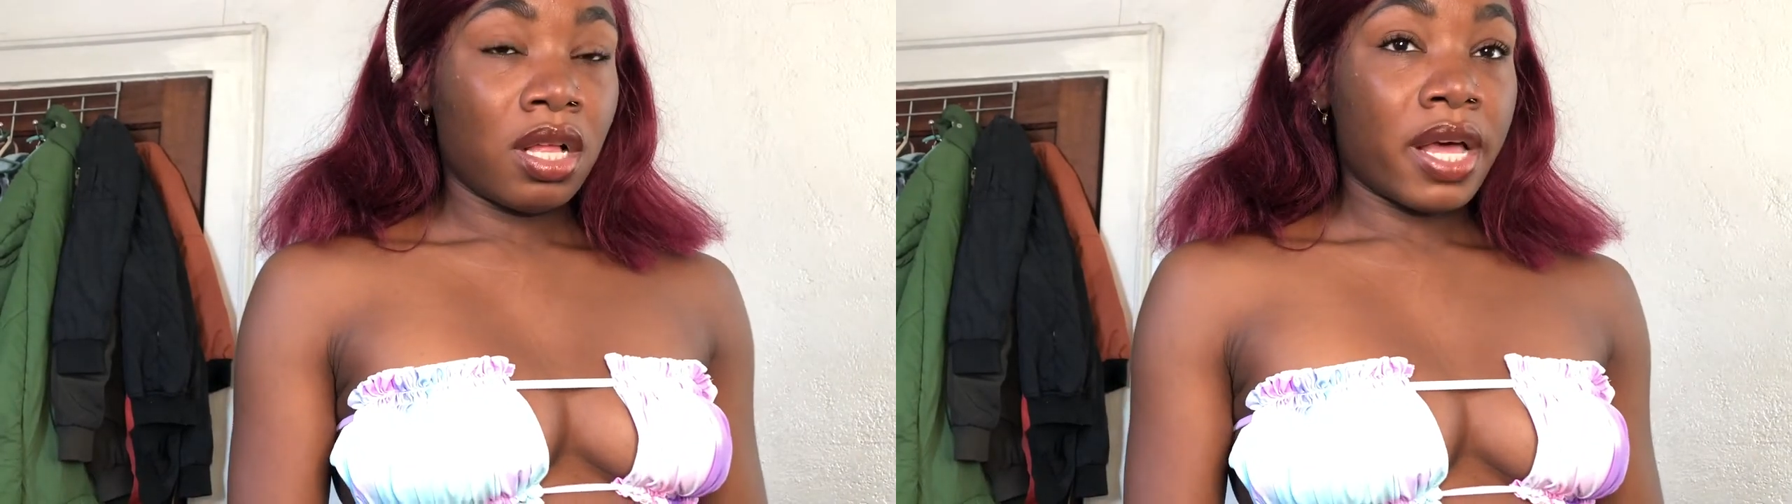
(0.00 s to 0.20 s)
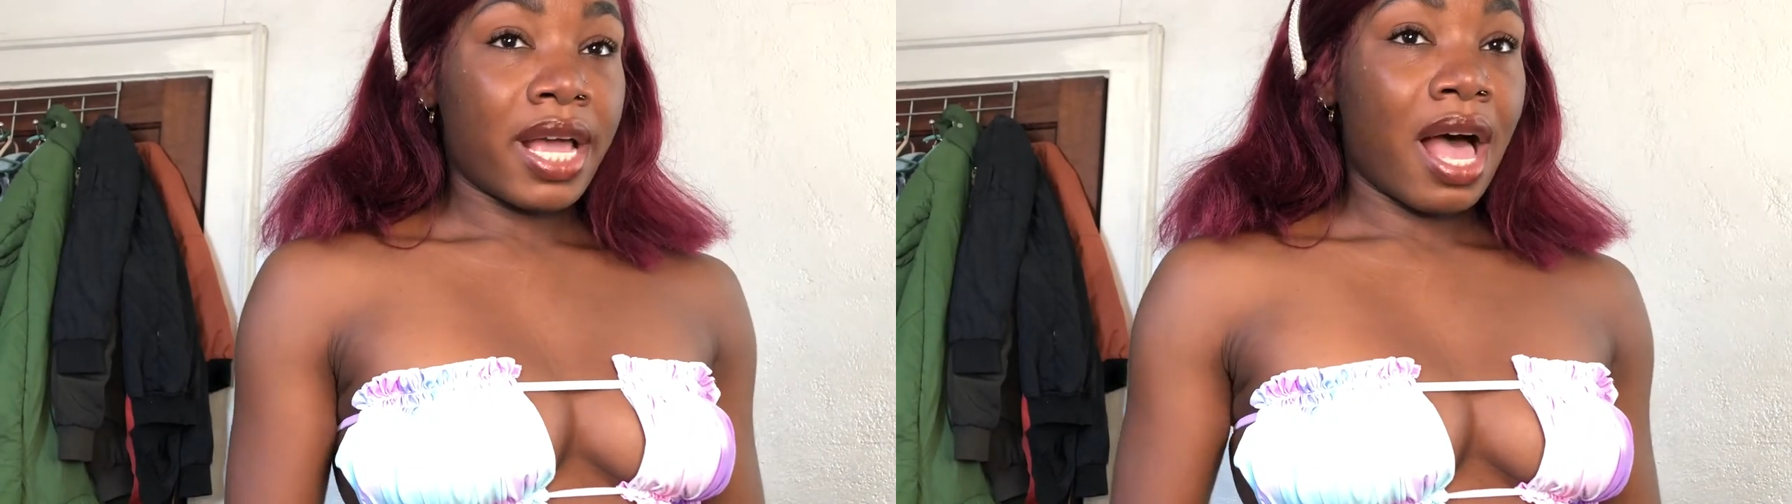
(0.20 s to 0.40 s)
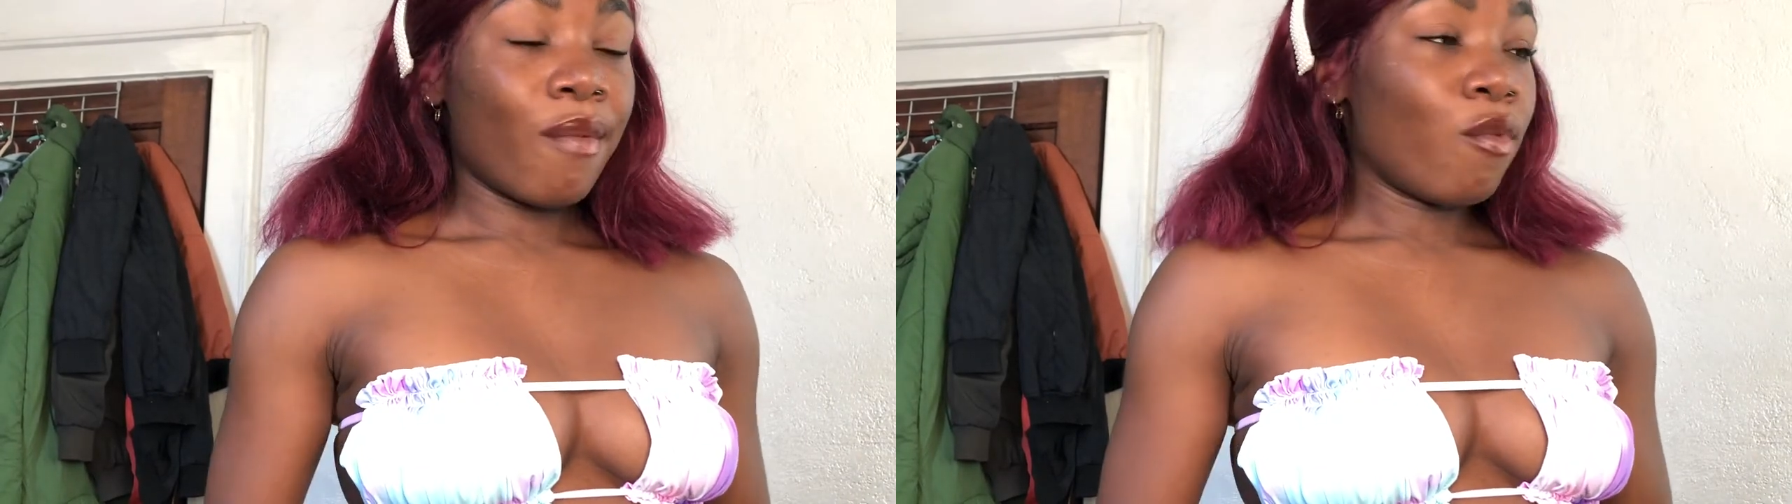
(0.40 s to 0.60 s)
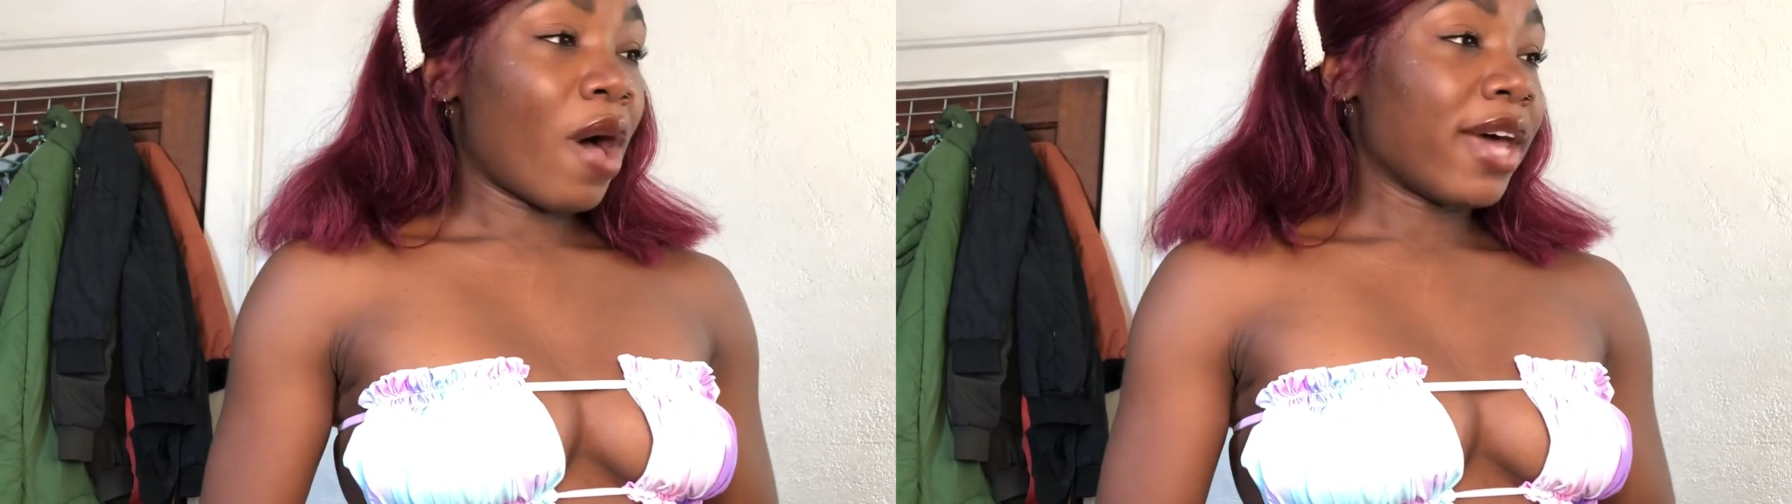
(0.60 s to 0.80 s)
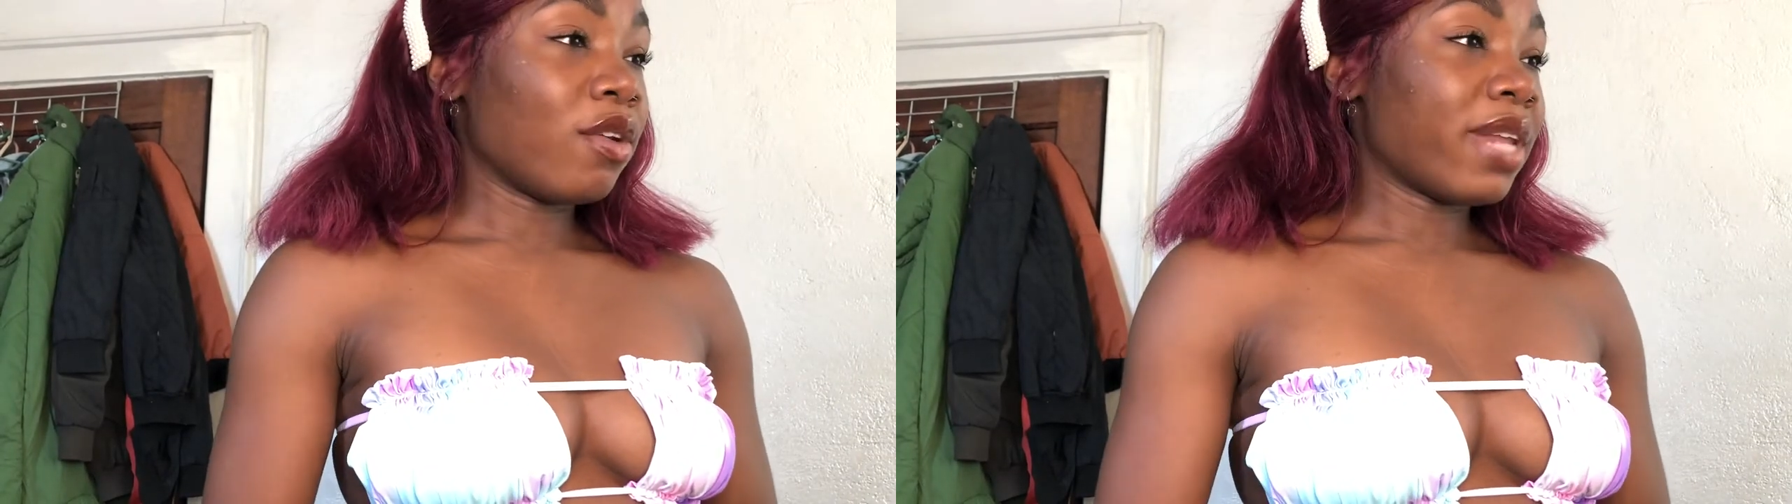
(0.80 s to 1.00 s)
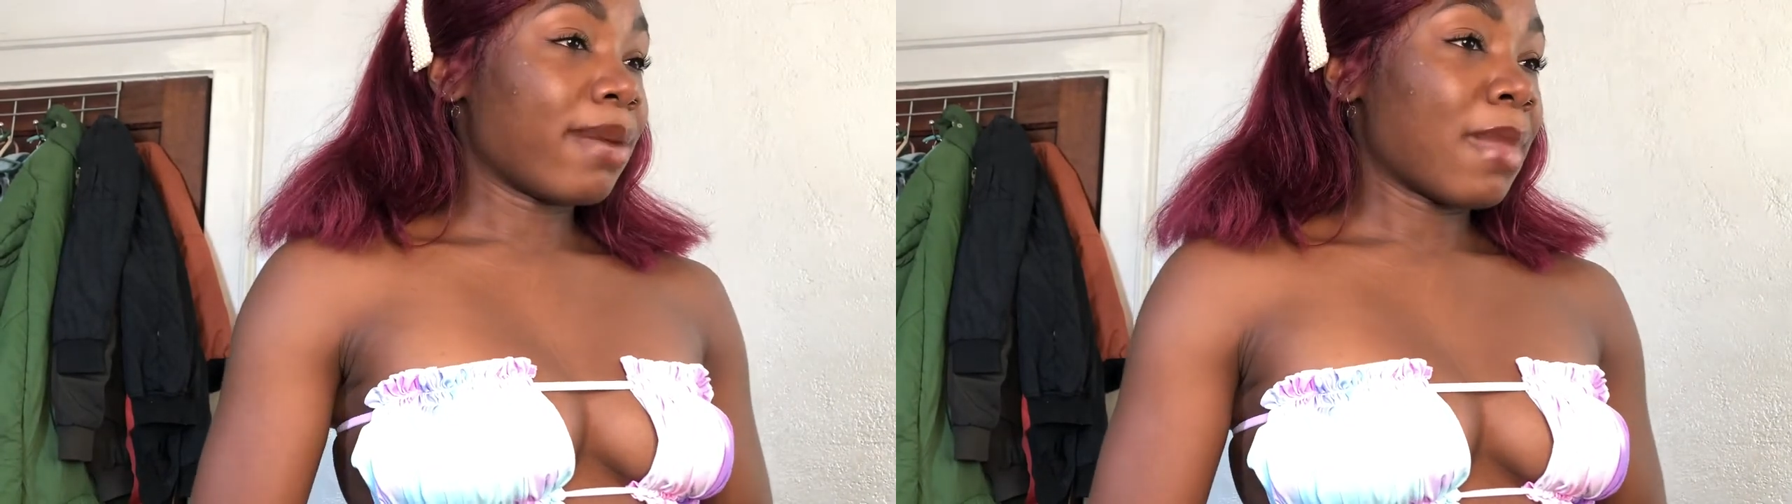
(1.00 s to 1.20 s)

Like I don't like